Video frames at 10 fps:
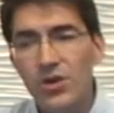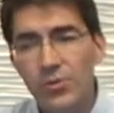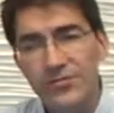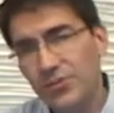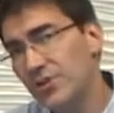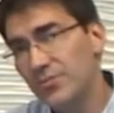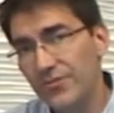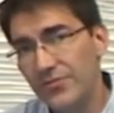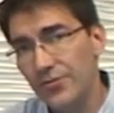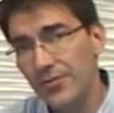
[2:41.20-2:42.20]
We've talked
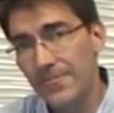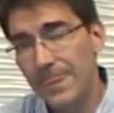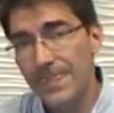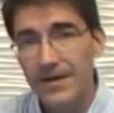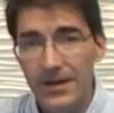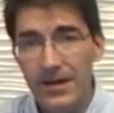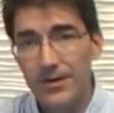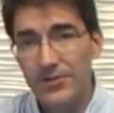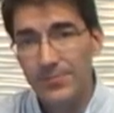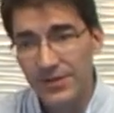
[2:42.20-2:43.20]
before
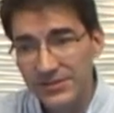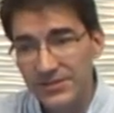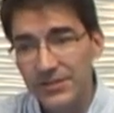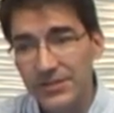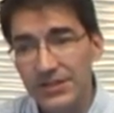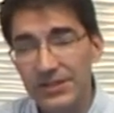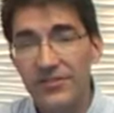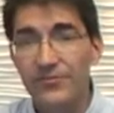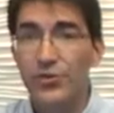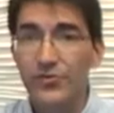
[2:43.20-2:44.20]
about the possibility
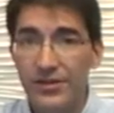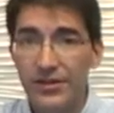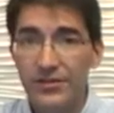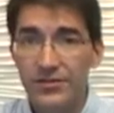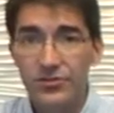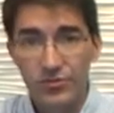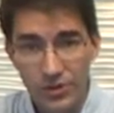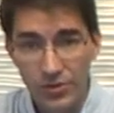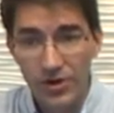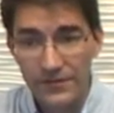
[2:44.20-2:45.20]
of moving to a
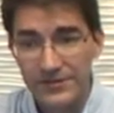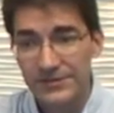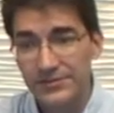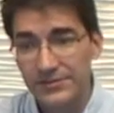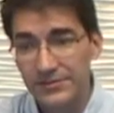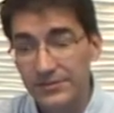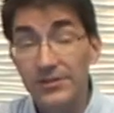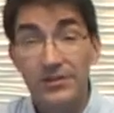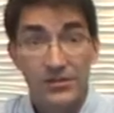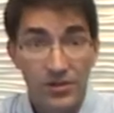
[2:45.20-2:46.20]
new office.
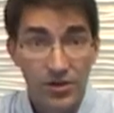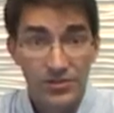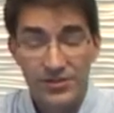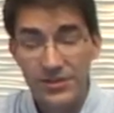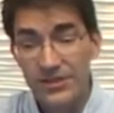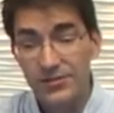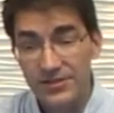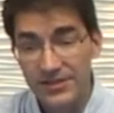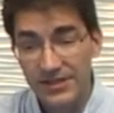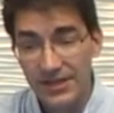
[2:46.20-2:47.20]
Alternately, you
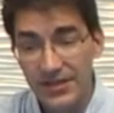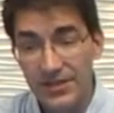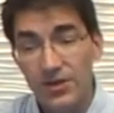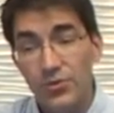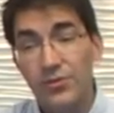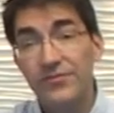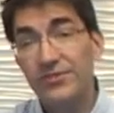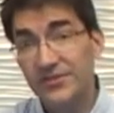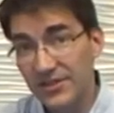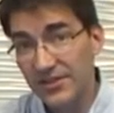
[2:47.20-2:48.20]
could say, we've
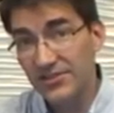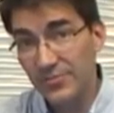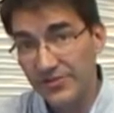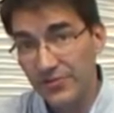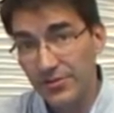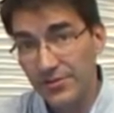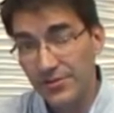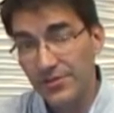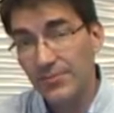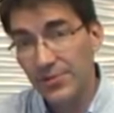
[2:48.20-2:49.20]
discussed before
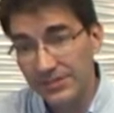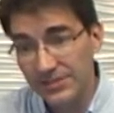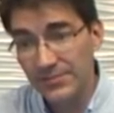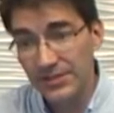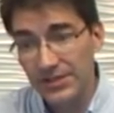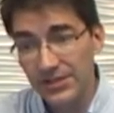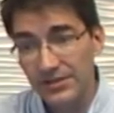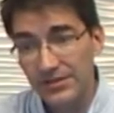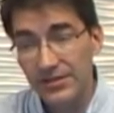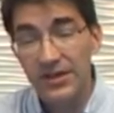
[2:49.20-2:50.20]
the possibility
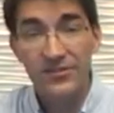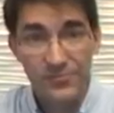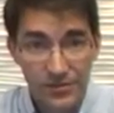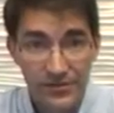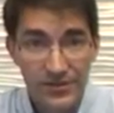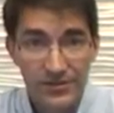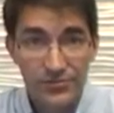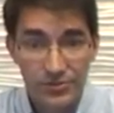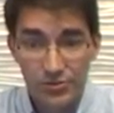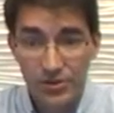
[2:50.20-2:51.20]
of moving
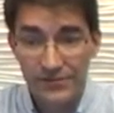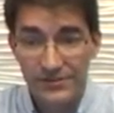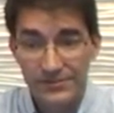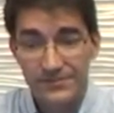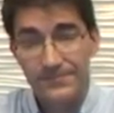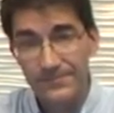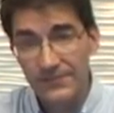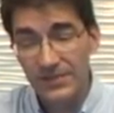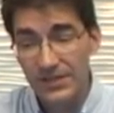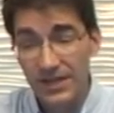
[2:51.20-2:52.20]
to a new office.
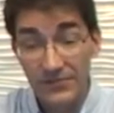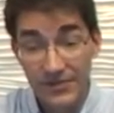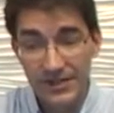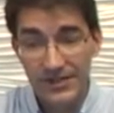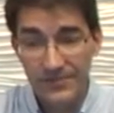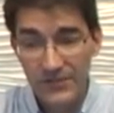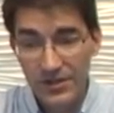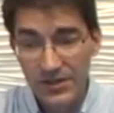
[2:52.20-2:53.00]
And finally,